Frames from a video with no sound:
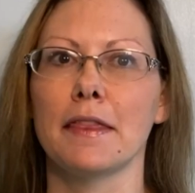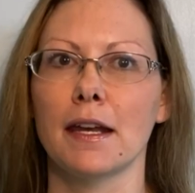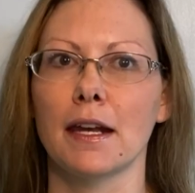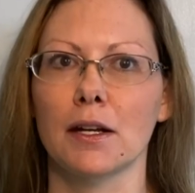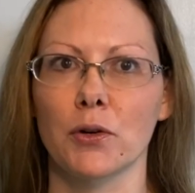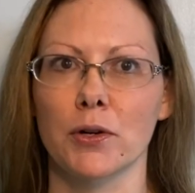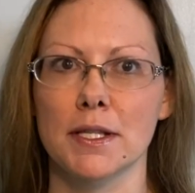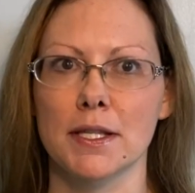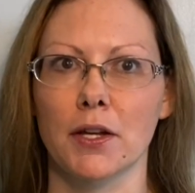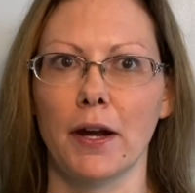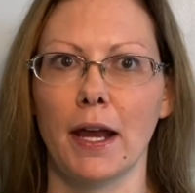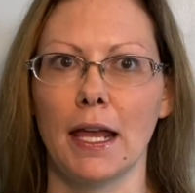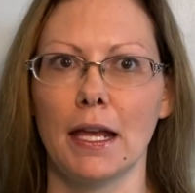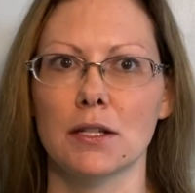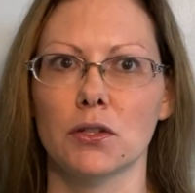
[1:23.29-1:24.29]
ignores their
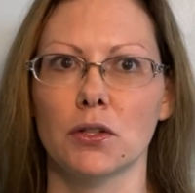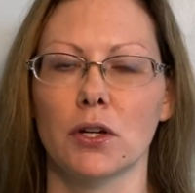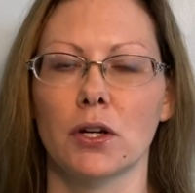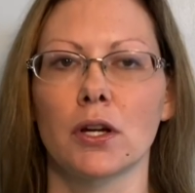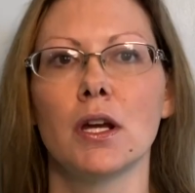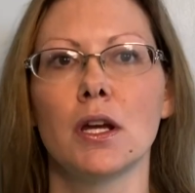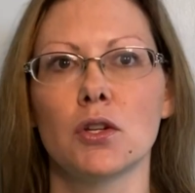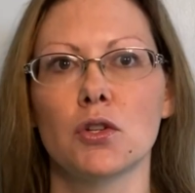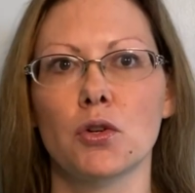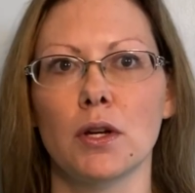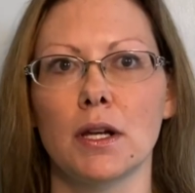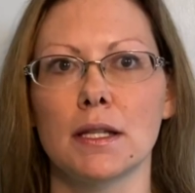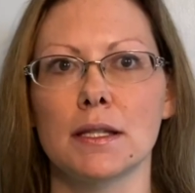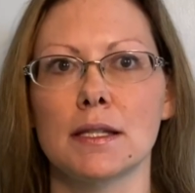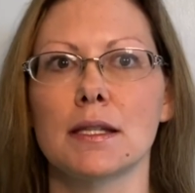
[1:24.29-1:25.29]
handler,
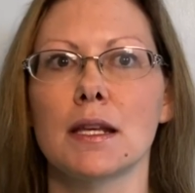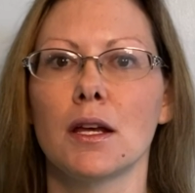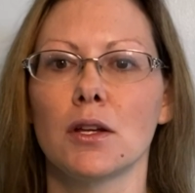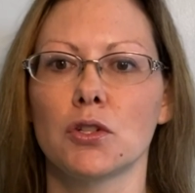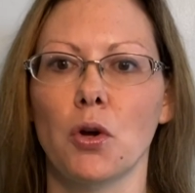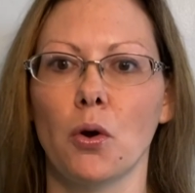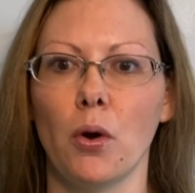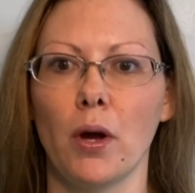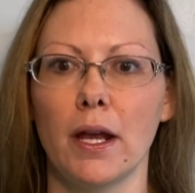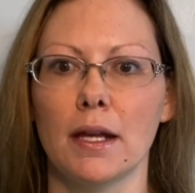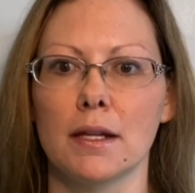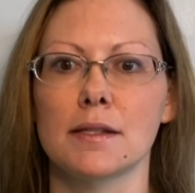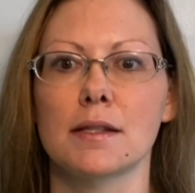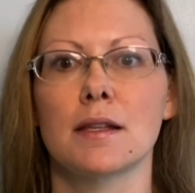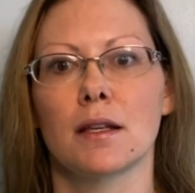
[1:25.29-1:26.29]
treats,
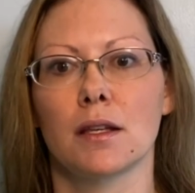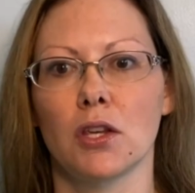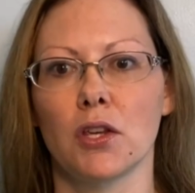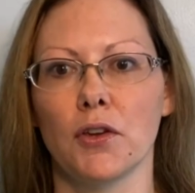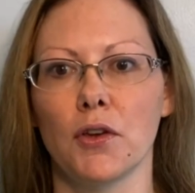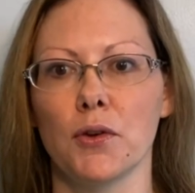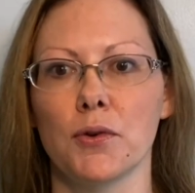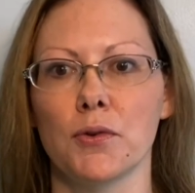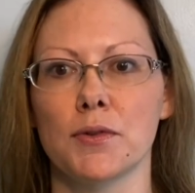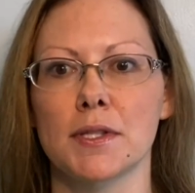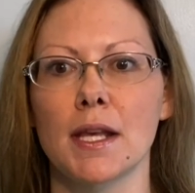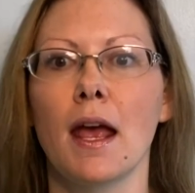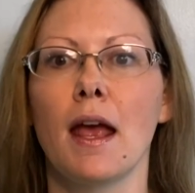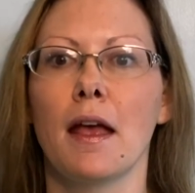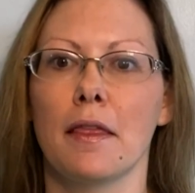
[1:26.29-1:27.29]
toys, cues,
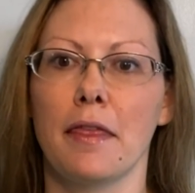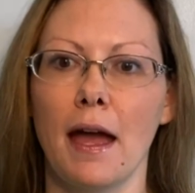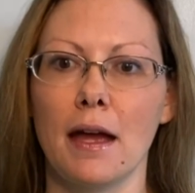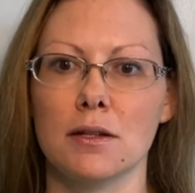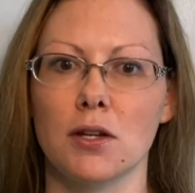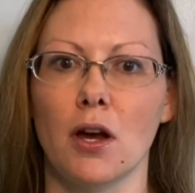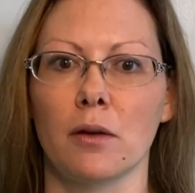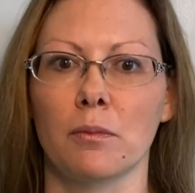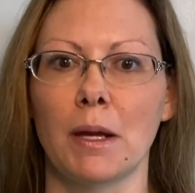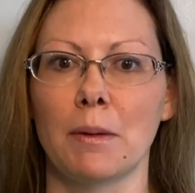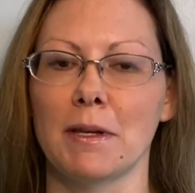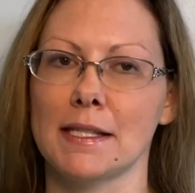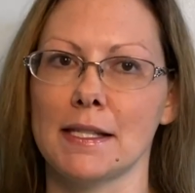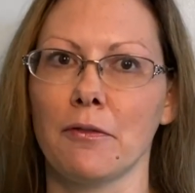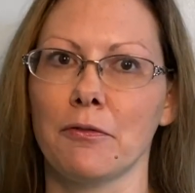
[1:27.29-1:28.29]
that dog may be
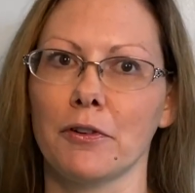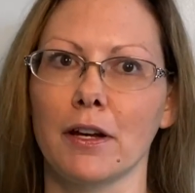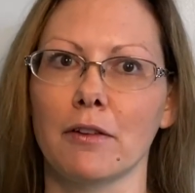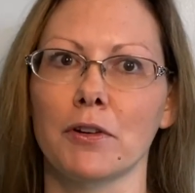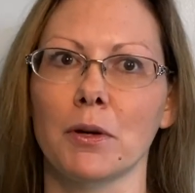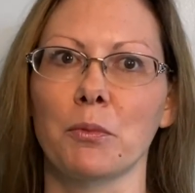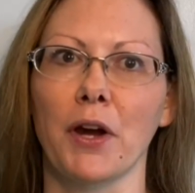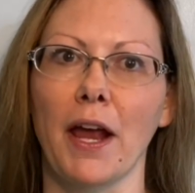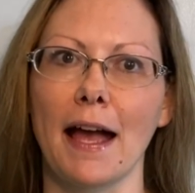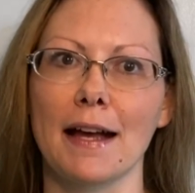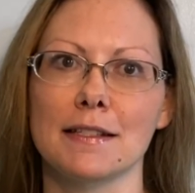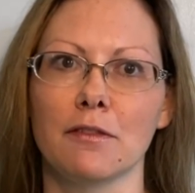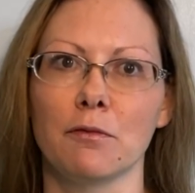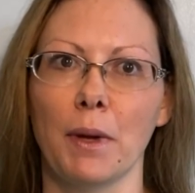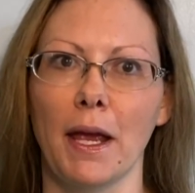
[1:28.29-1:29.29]
suffering from
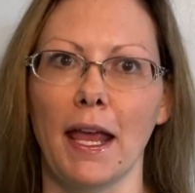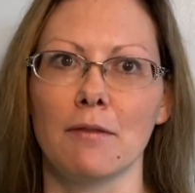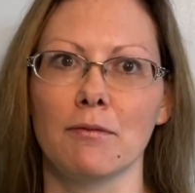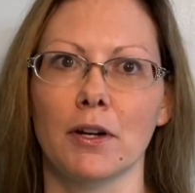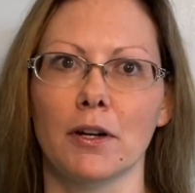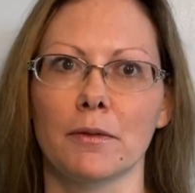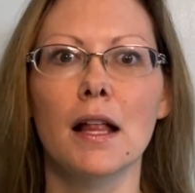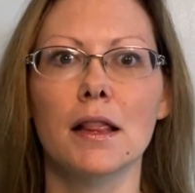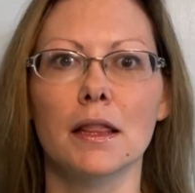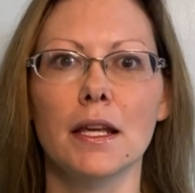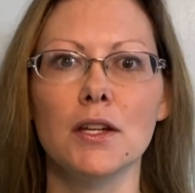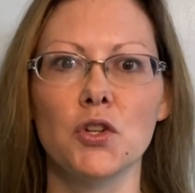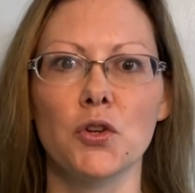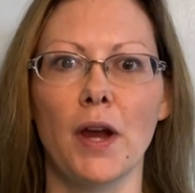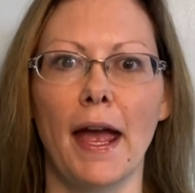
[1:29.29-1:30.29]
reactive behavior.
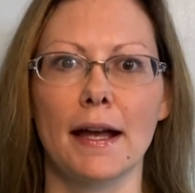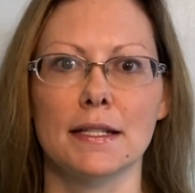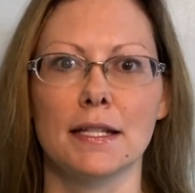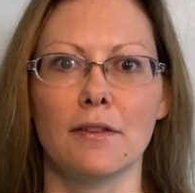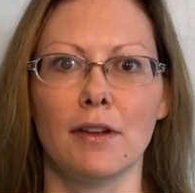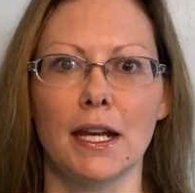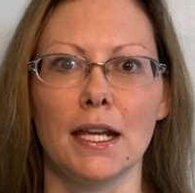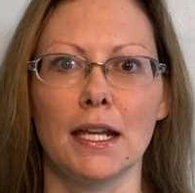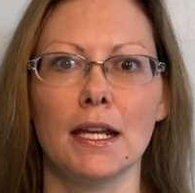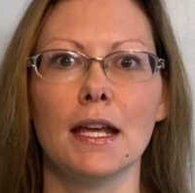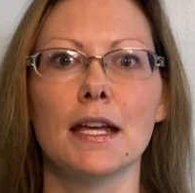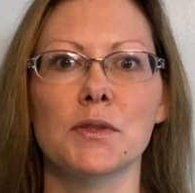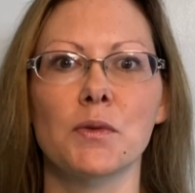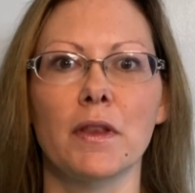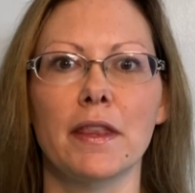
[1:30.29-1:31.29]
Leash reactivity
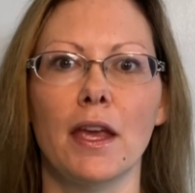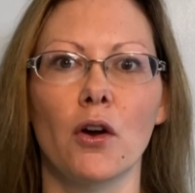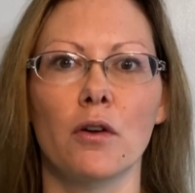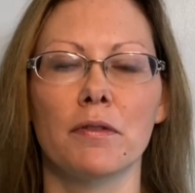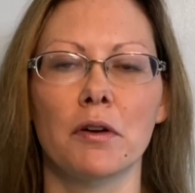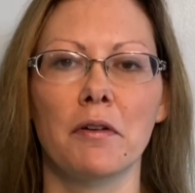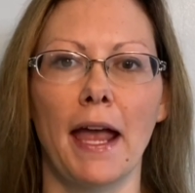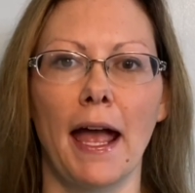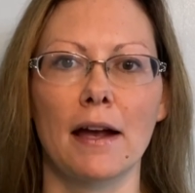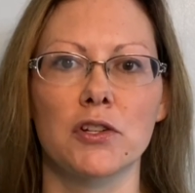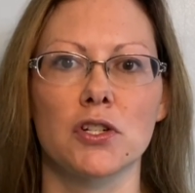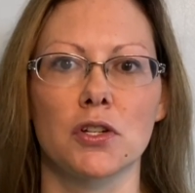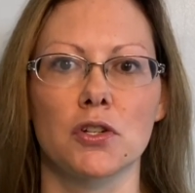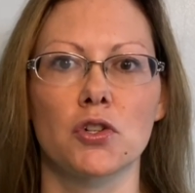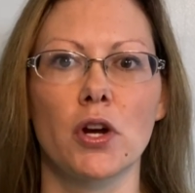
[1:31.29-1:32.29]
is when the
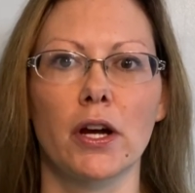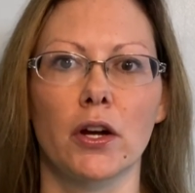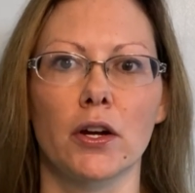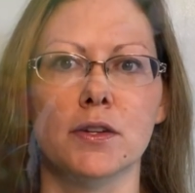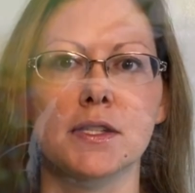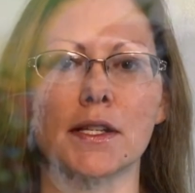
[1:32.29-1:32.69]
overreaction to triggers